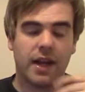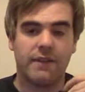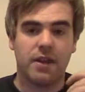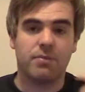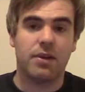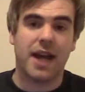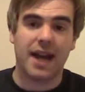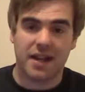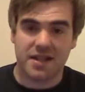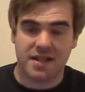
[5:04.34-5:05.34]
that the
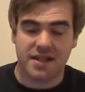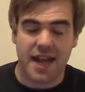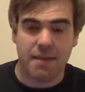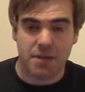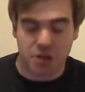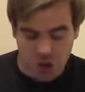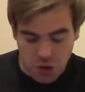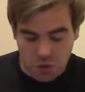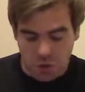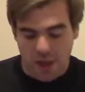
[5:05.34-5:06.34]
protagonist, his name is
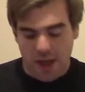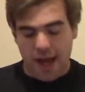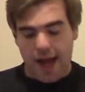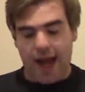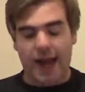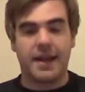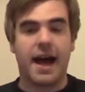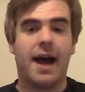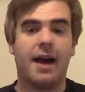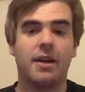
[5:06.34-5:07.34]
Jewel, And
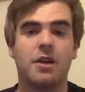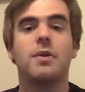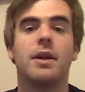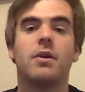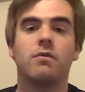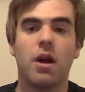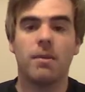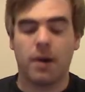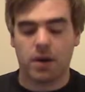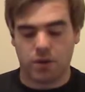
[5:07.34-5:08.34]
that cute little
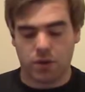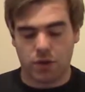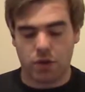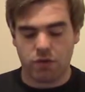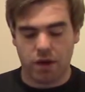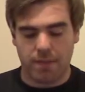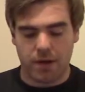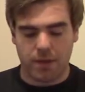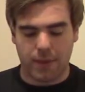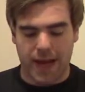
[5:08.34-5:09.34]
robot or dog
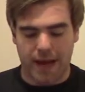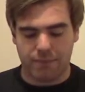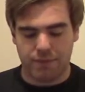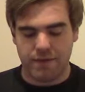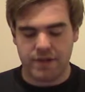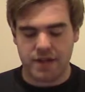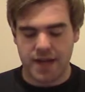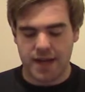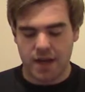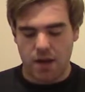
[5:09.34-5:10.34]
robot that we had
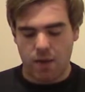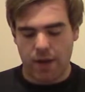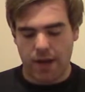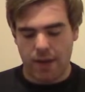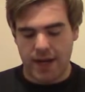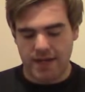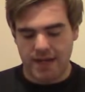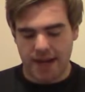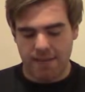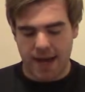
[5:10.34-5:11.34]
previously, we know his
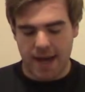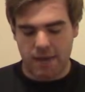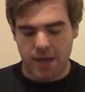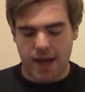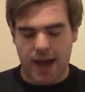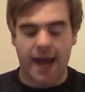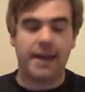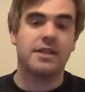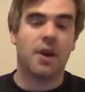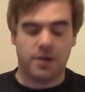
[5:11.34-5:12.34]
name now, and
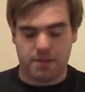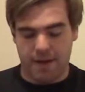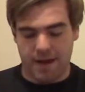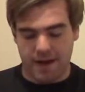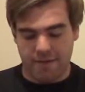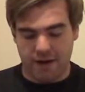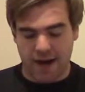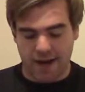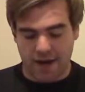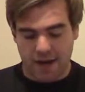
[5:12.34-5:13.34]
it's going to be
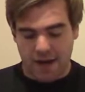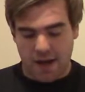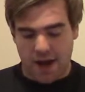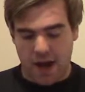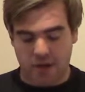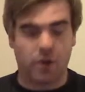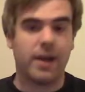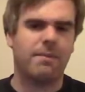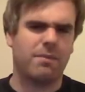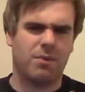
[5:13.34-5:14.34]
Frank.
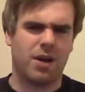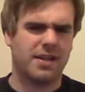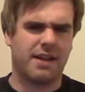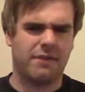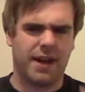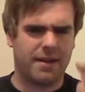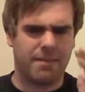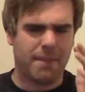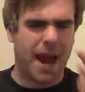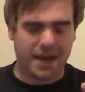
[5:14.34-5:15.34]
Sorry, why did I say Frank?
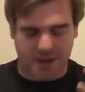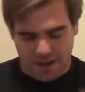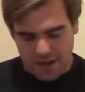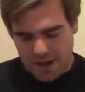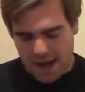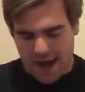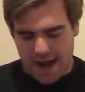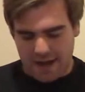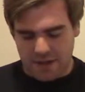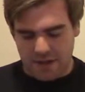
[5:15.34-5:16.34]
Mac.
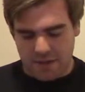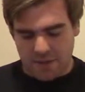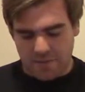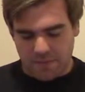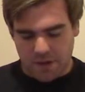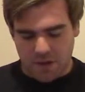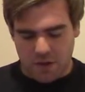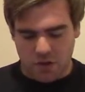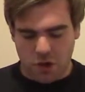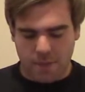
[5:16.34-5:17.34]
And
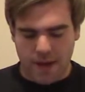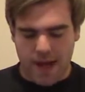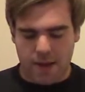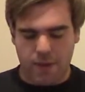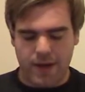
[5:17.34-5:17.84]
on top of that, we